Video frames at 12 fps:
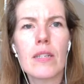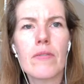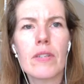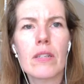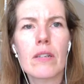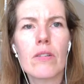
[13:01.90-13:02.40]

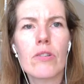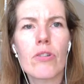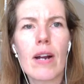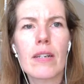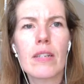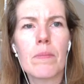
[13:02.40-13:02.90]
servers are
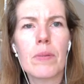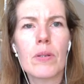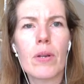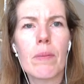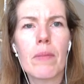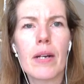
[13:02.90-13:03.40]
contracted
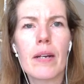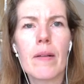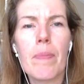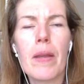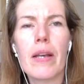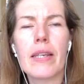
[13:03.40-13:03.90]
between my...
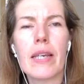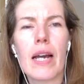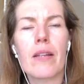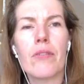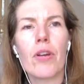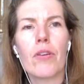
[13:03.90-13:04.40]

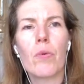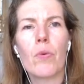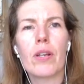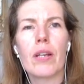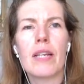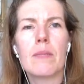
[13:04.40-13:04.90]
No, you
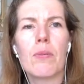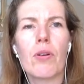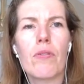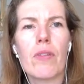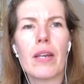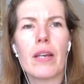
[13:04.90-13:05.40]
wouldn't need to
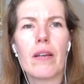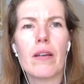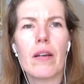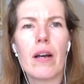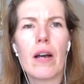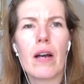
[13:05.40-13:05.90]
put the
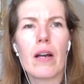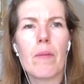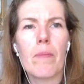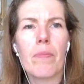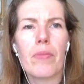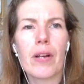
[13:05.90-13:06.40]

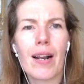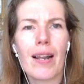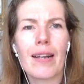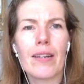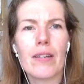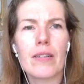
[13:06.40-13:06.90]

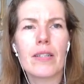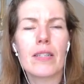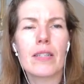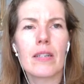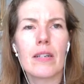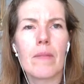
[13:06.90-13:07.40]

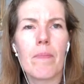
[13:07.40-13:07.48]
client's,